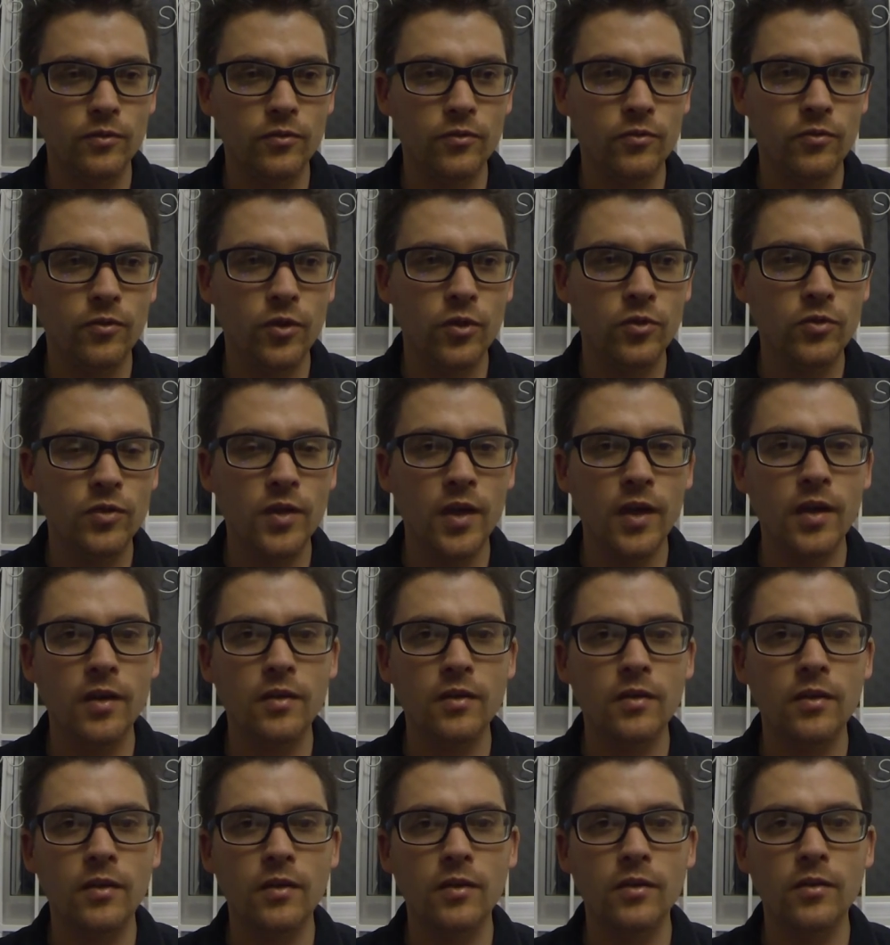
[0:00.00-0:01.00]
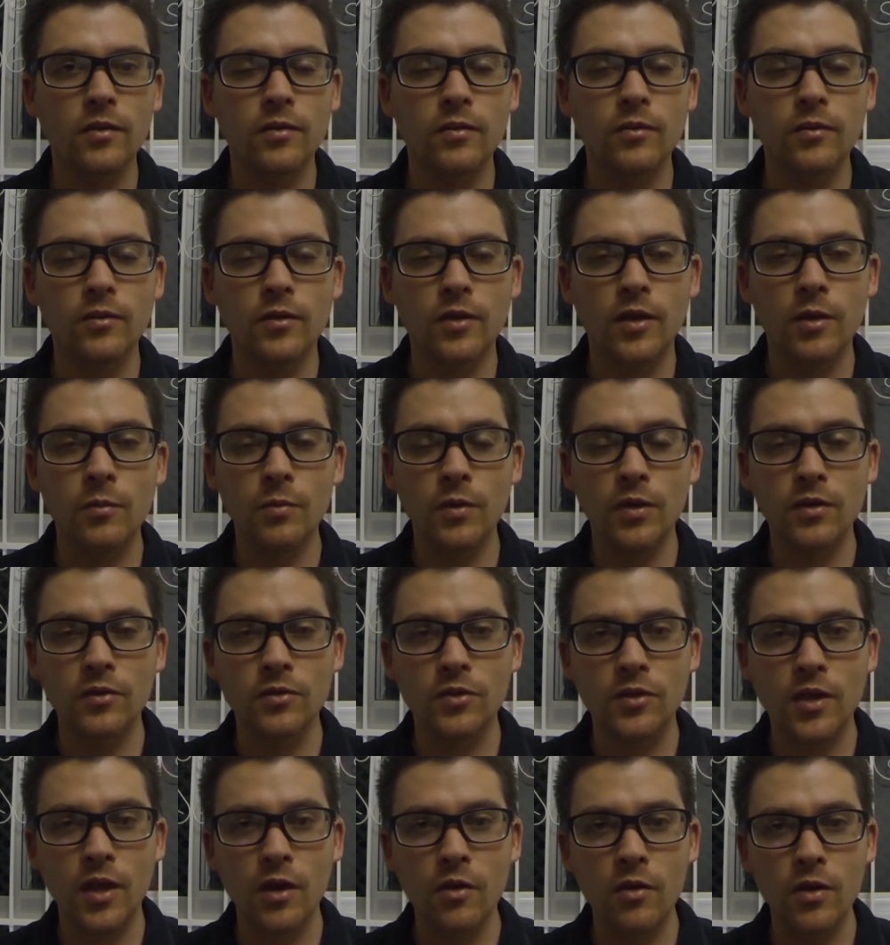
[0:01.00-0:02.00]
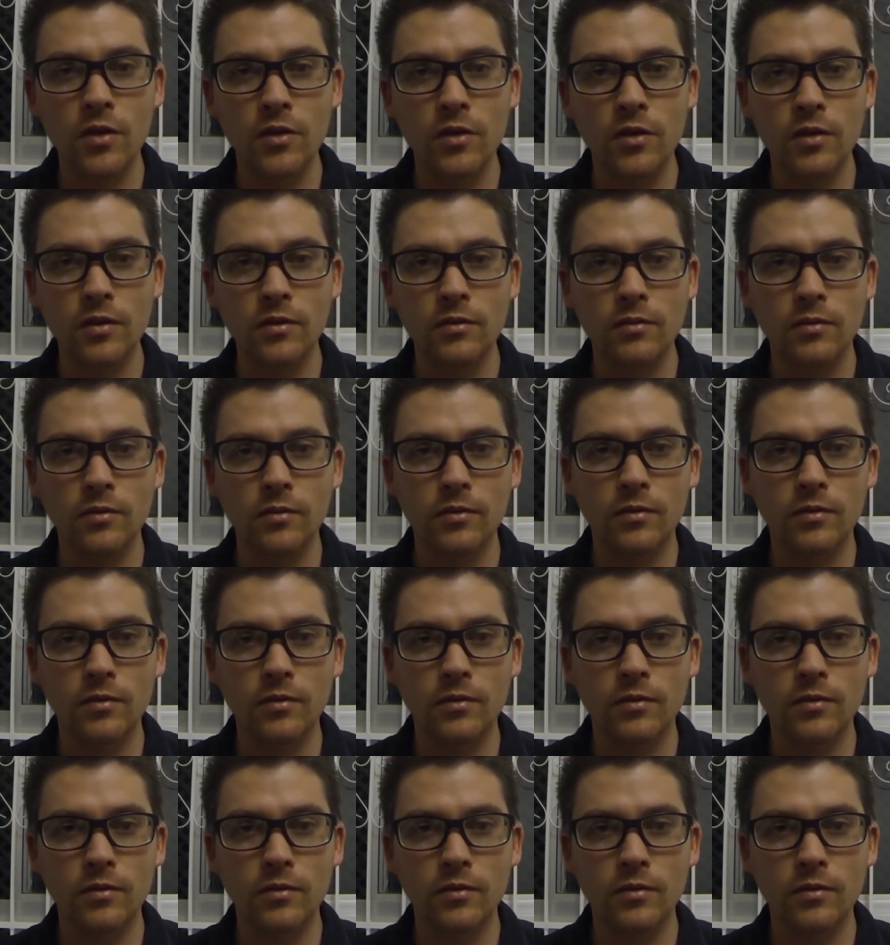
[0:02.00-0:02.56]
first aid uh, can be a scary thing.